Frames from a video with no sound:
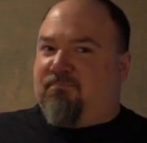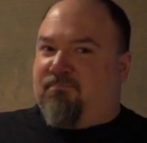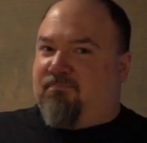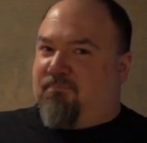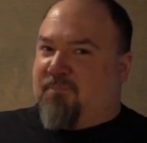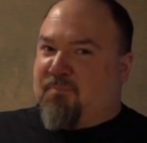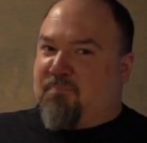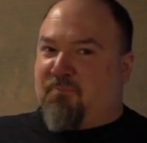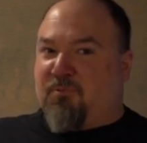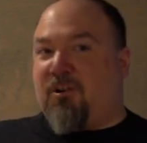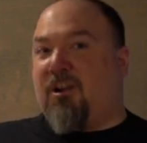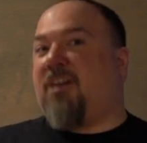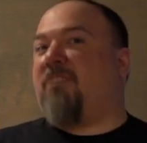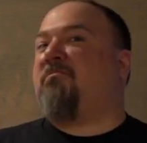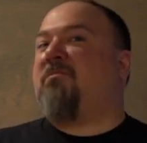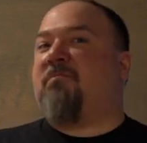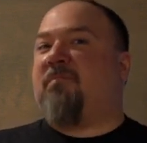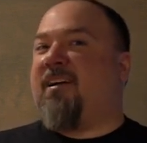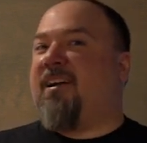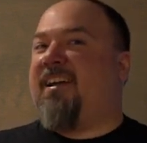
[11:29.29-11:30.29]
The
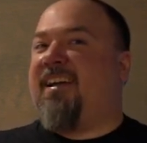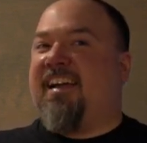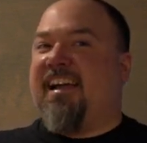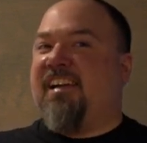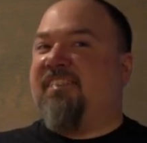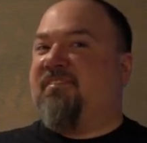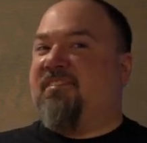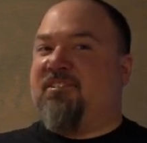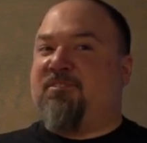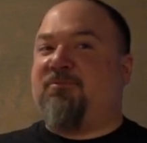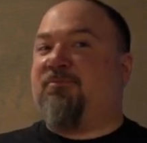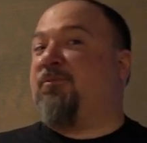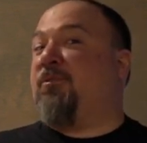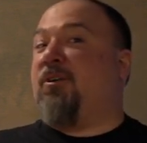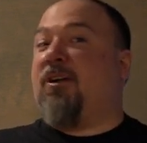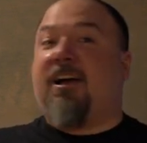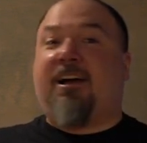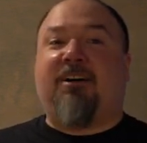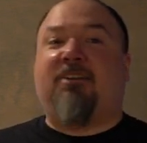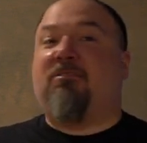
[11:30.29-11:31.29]
problem I have is for
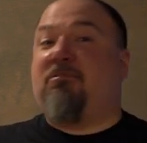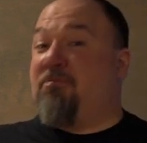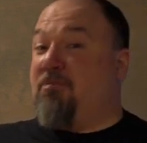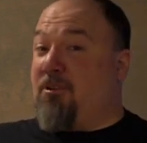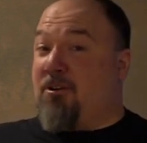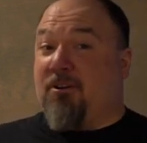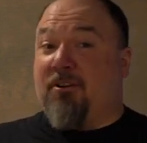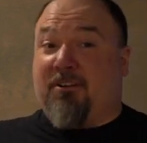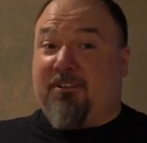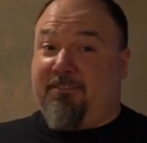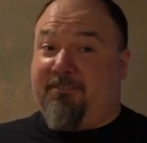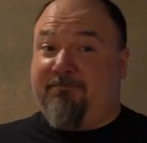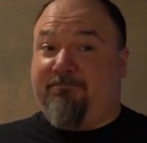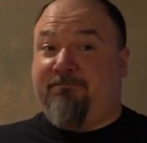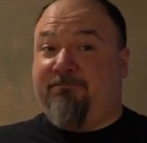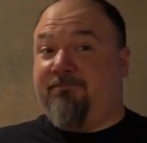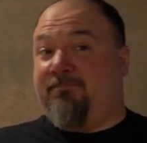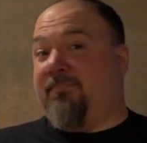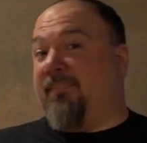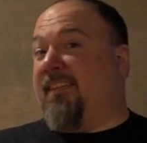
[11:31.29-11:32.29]
how long.
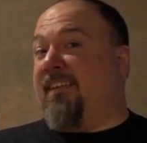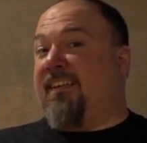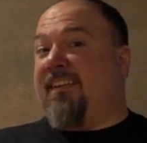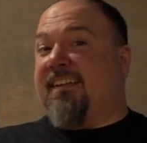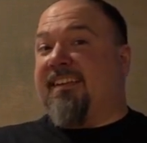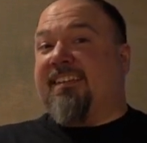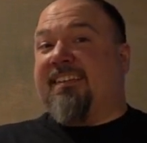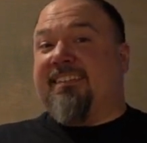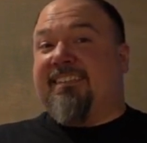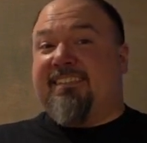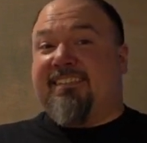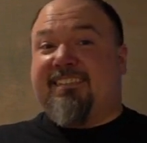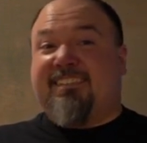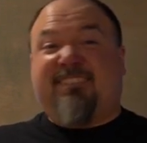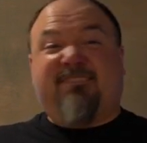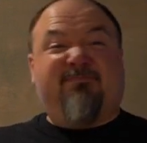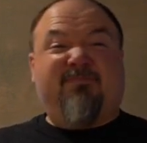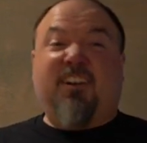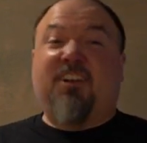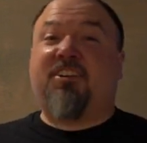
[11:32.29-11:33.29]

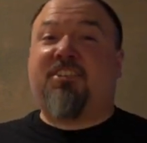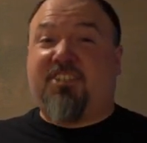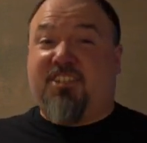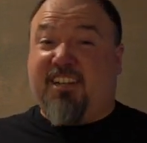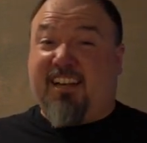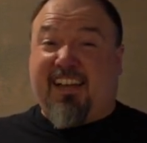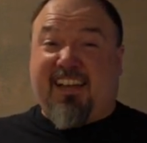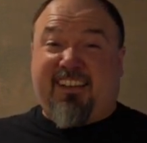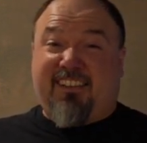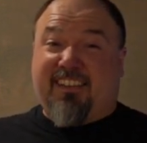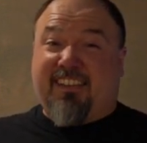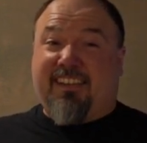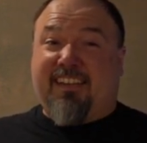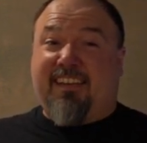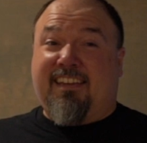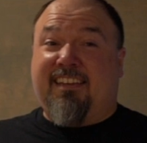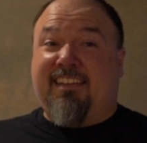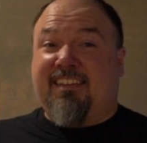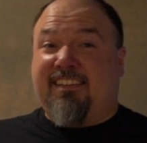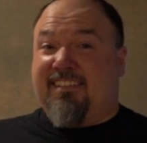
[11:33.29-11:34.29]

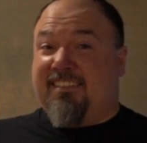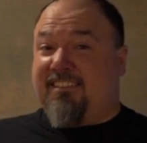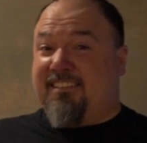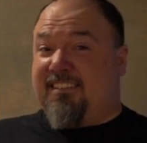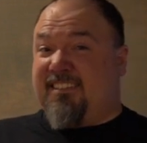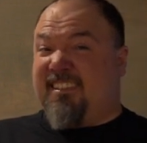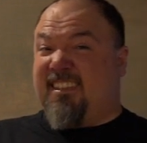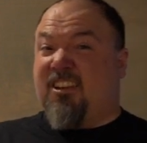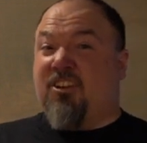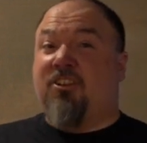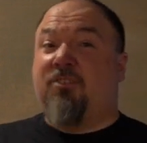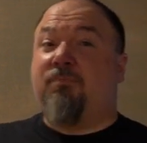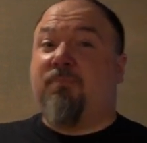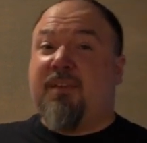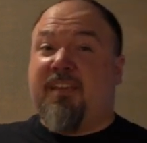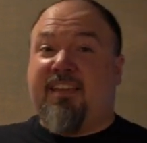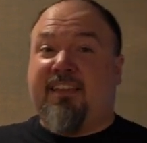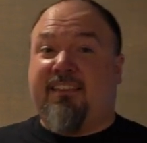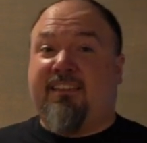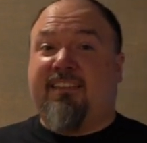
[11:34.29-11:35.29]
Functionality is gonna
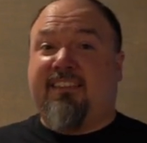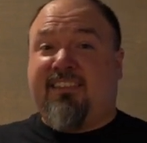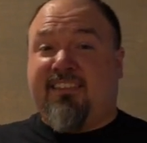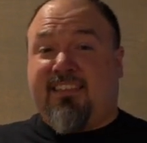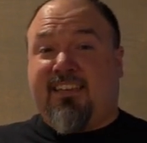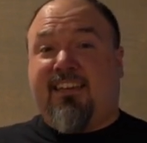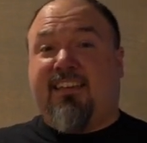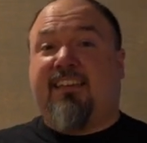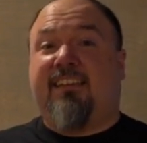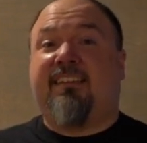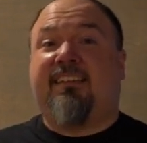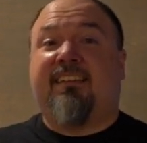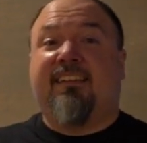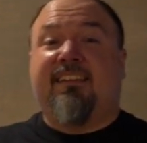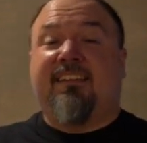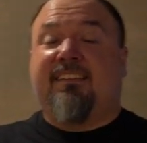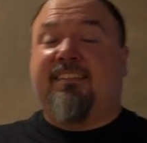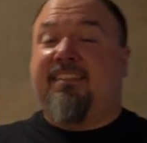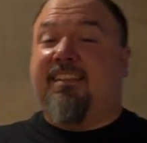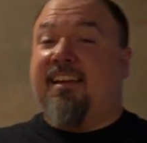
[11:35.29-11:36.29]
be the thing
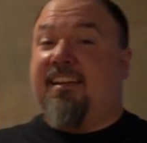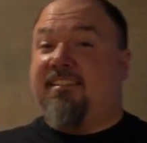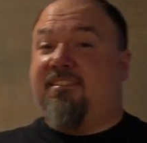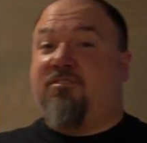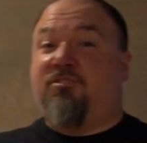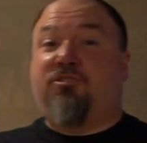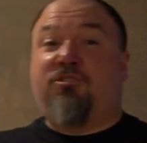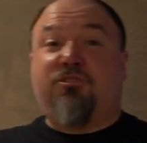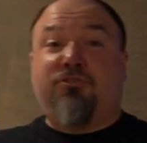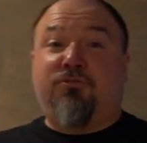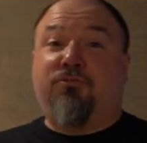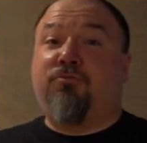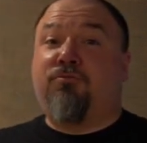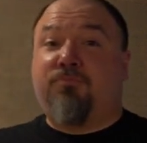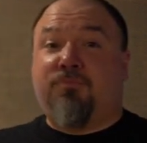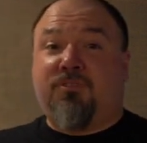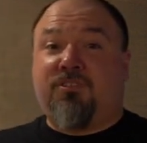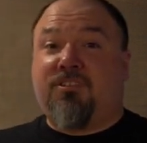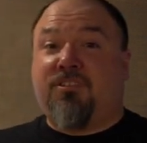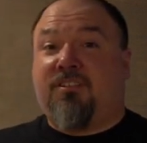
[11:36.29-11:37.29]
that
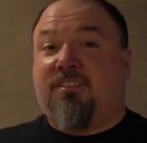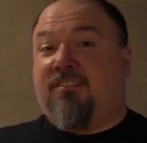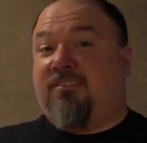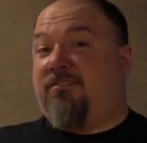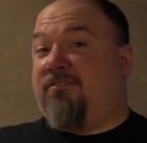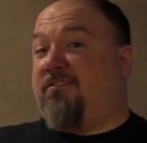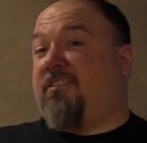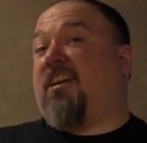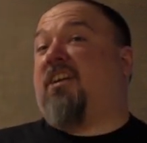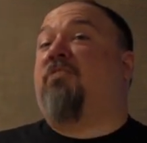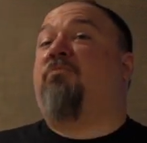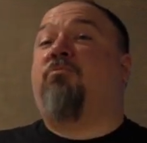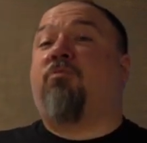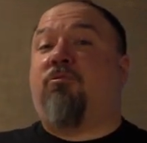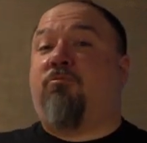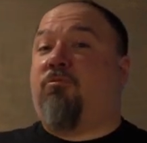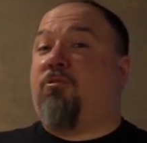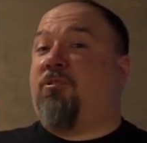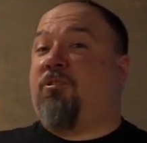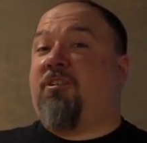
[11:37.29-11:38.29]
dooms fine
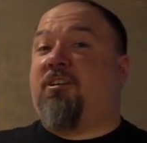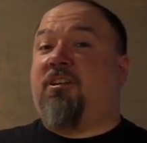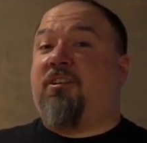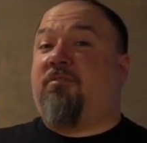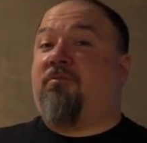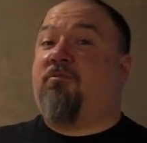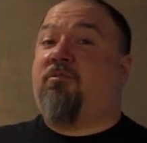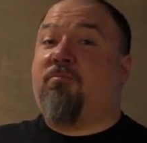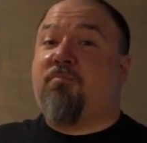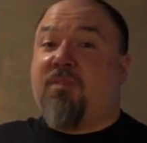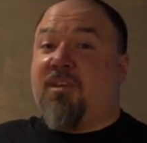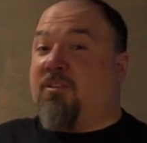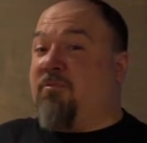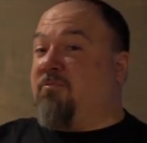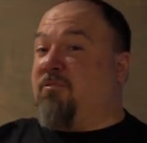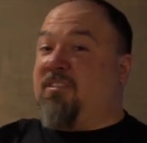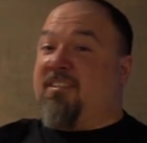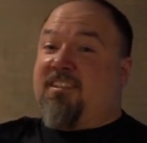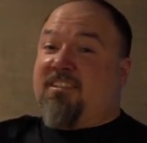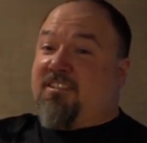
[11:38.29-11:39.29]
woodworking for me
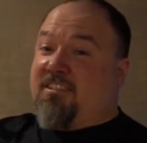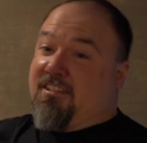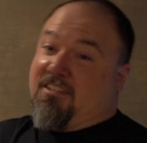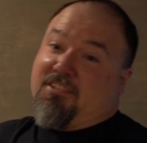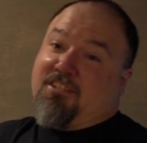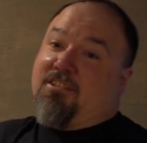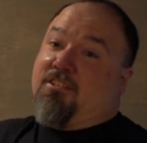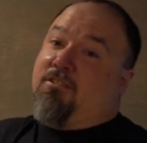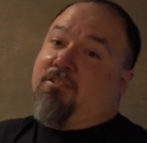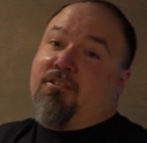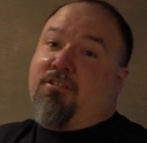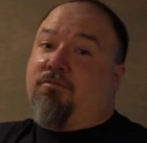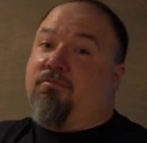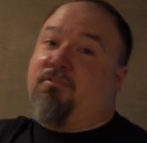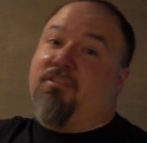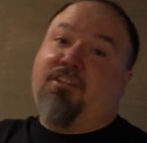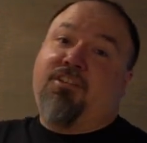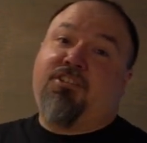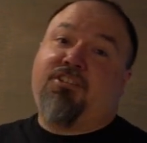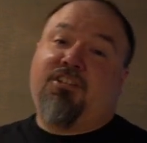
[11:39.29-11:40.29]
with this exterior
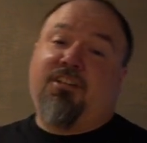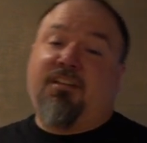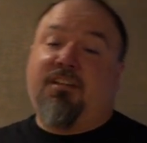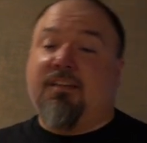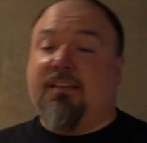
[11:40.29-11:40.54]
finishing.